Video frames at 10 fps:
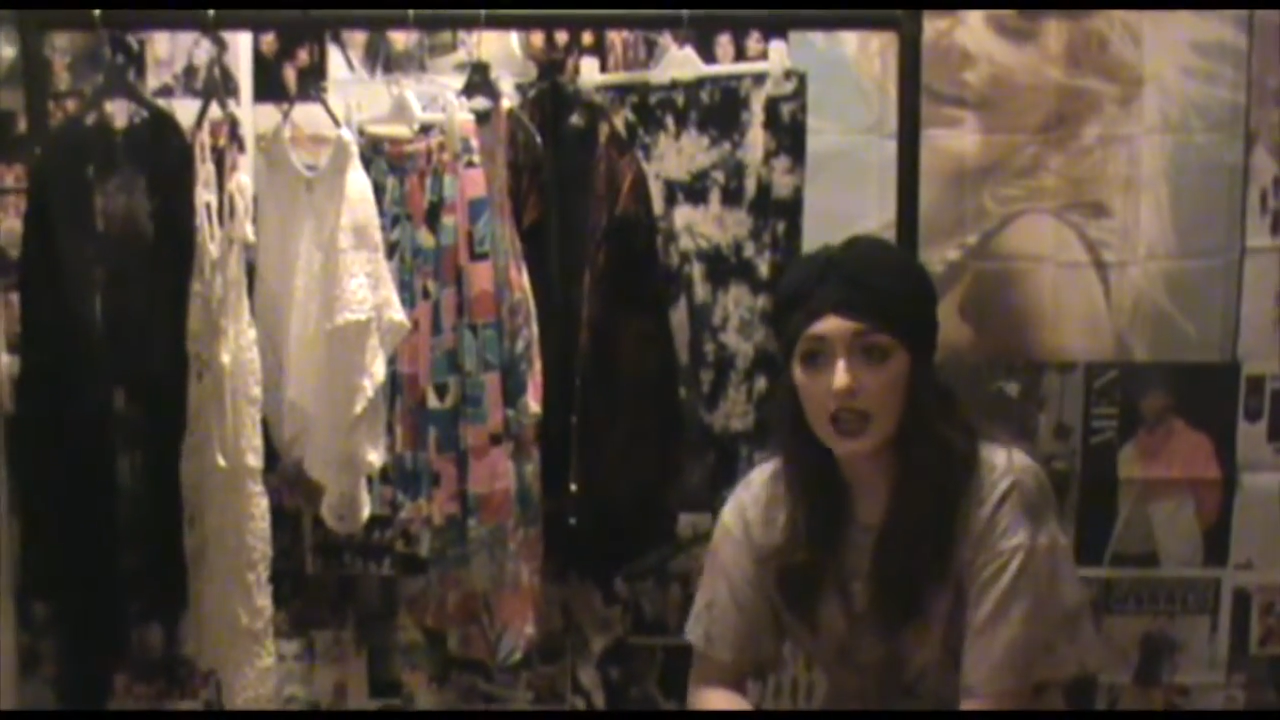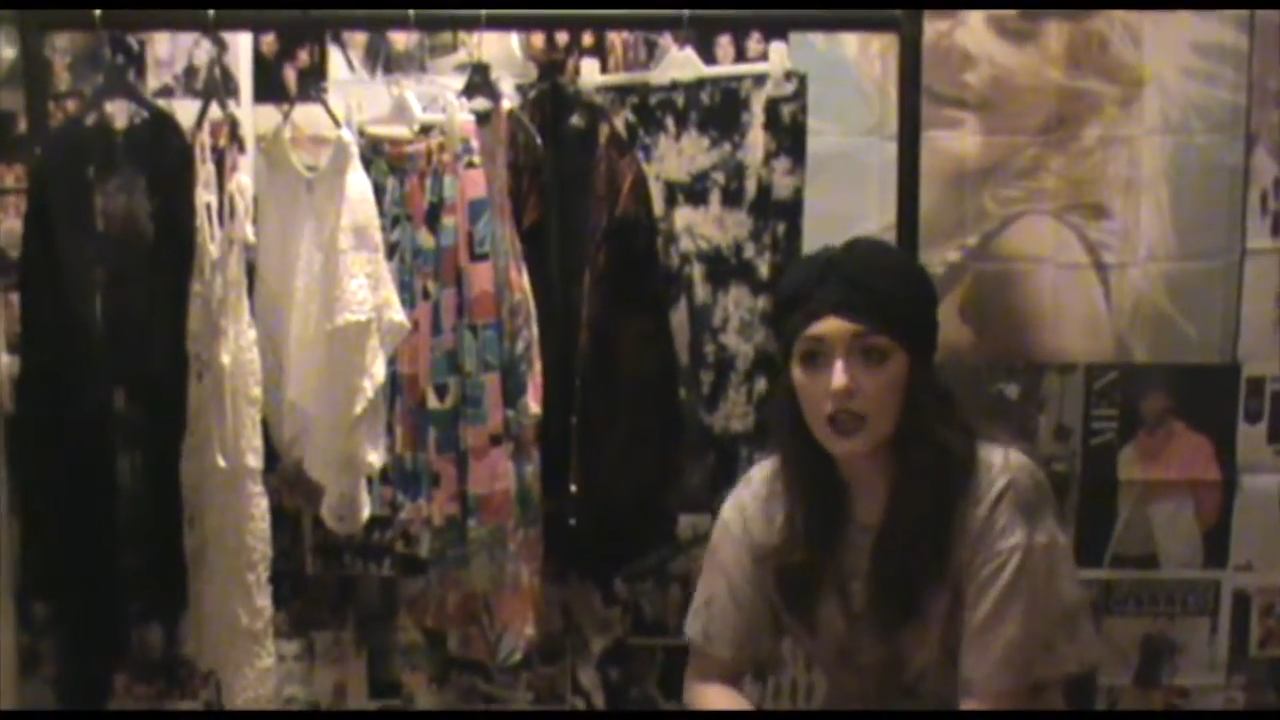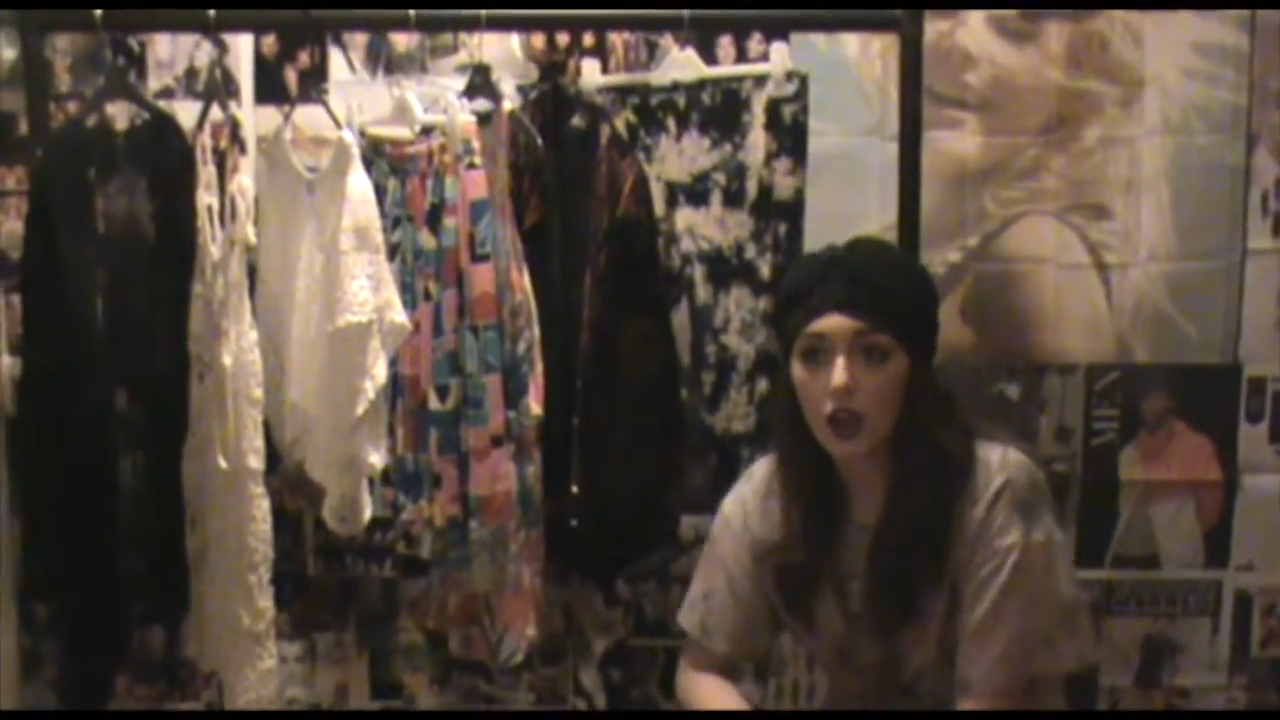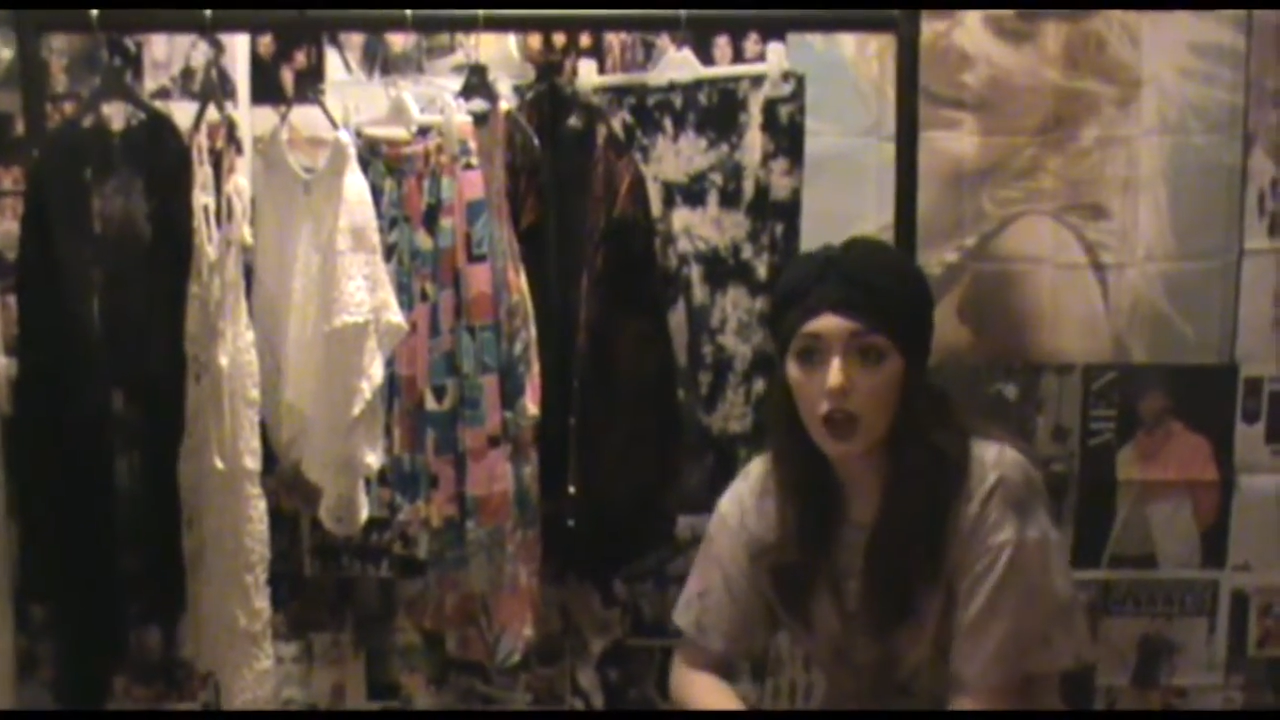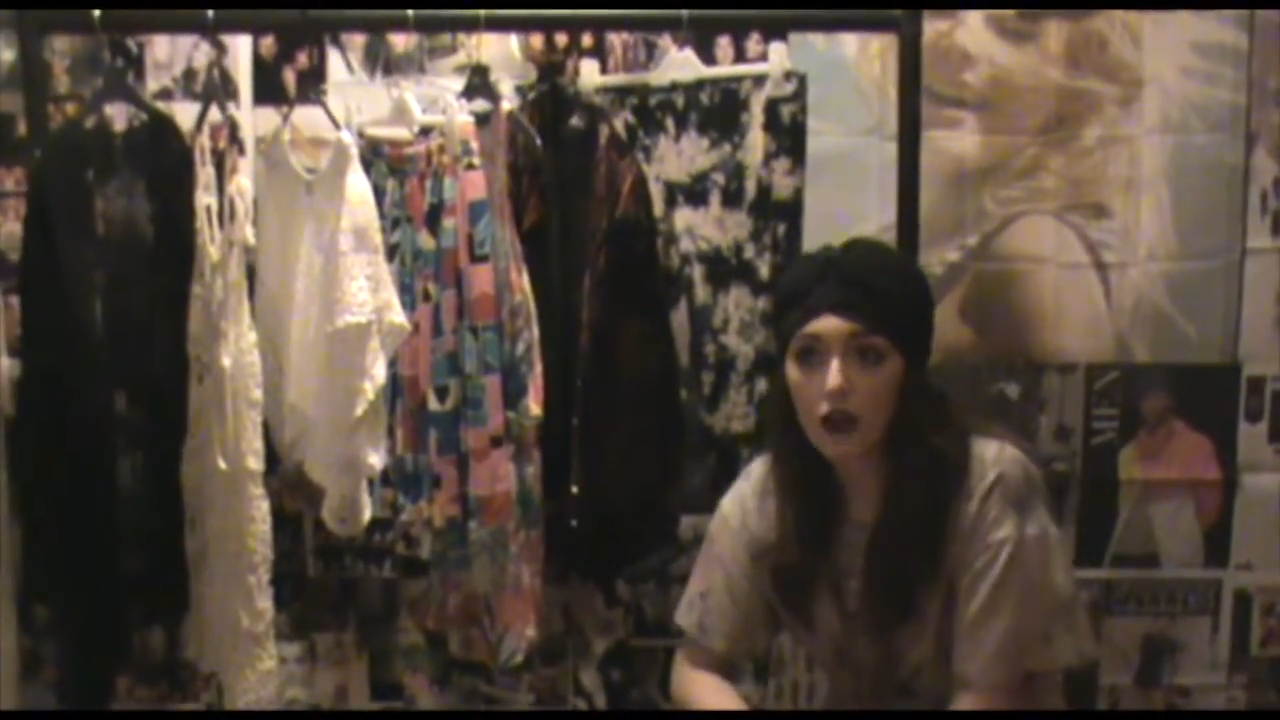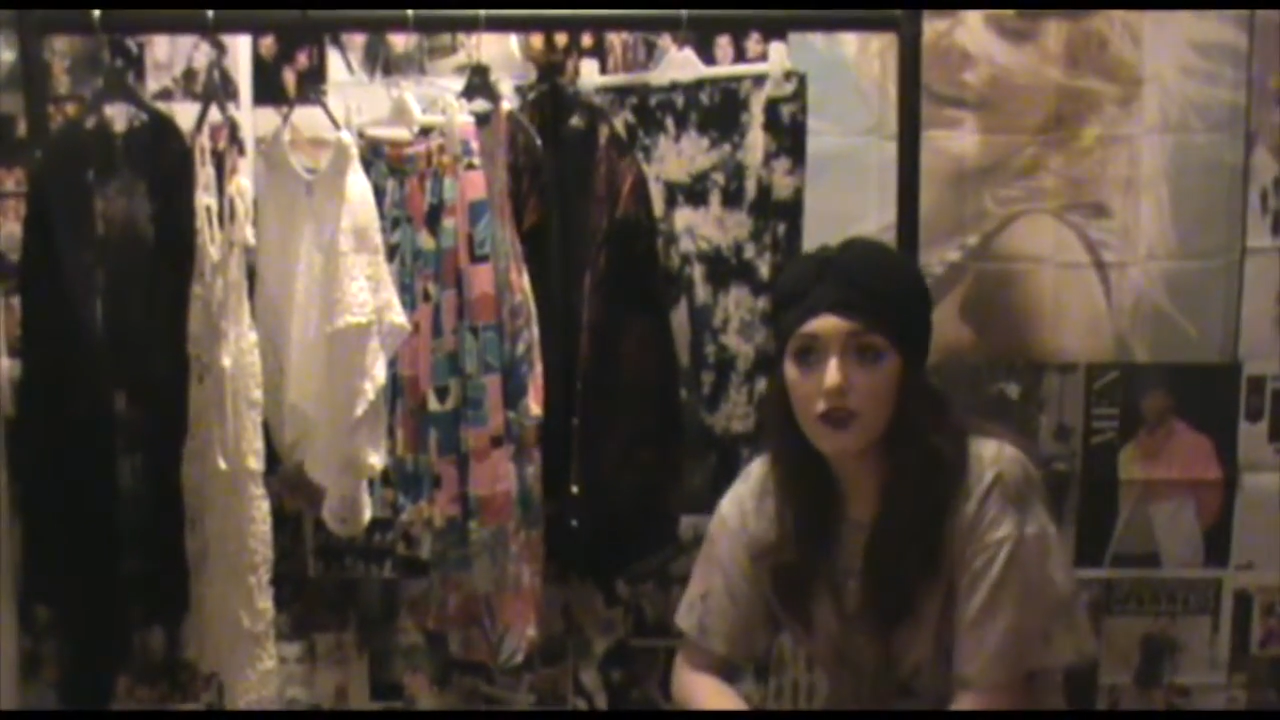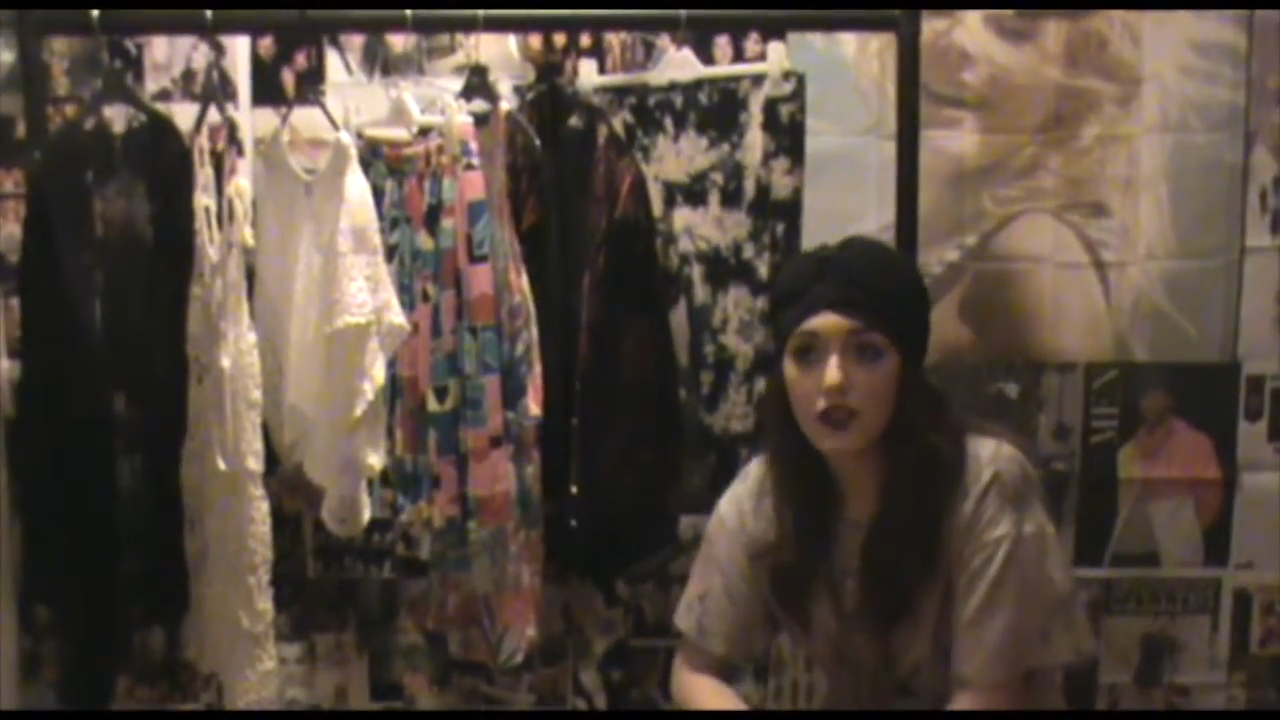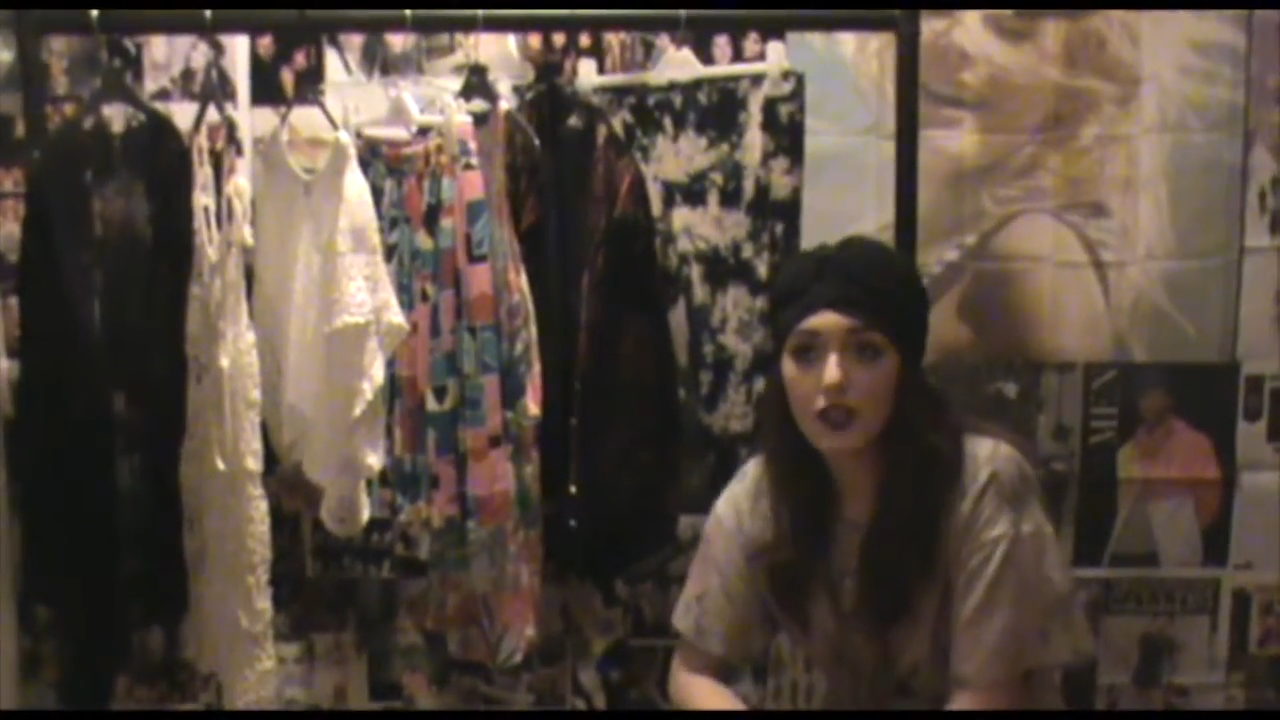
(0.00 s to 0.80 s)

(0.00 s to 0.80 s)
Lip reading: and the clothing